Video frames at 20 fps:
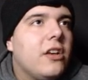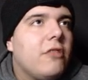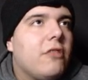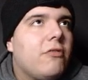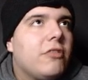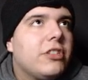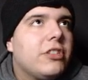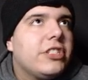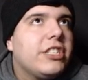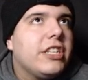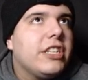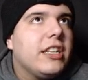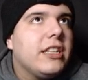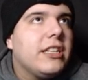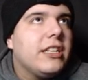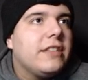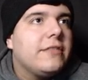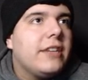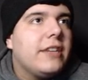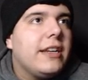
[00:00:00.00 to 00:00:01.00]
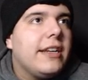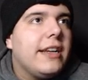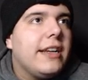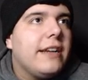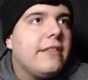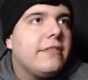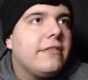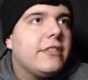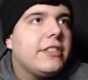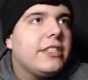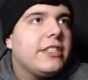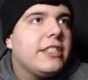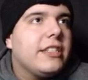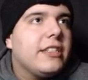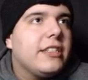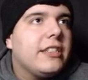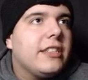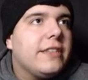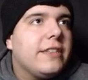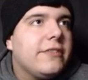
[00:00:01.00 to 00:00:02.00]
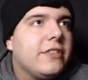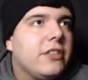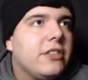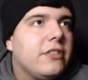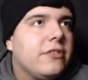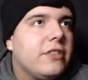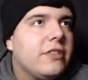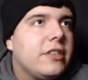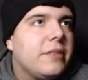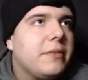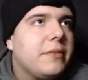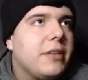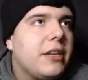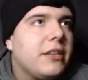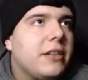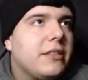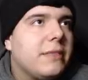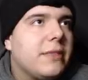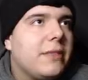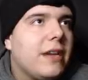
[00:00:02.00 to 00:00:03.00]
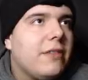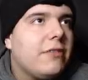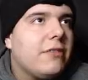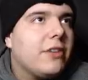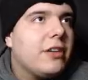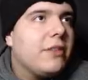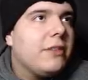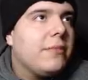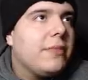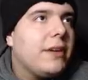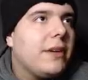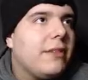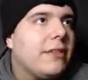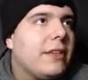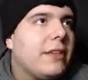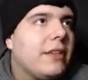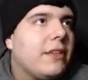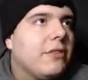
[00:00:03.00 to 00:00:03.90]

We're chilling right now. We're chilling. If we lose some yards, I'm not worried about it.